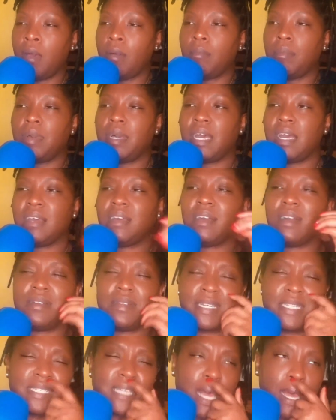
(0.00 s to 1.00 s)
But
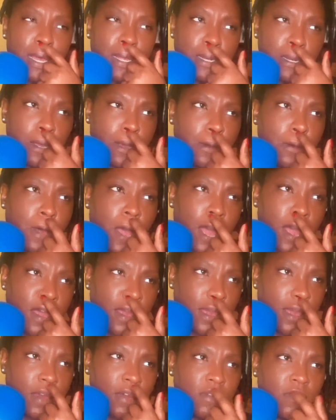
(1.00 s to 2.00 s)
on a side note, I
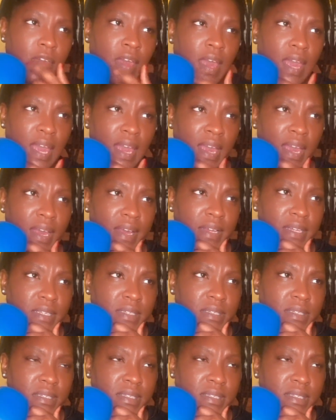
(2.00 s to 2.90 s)
have had,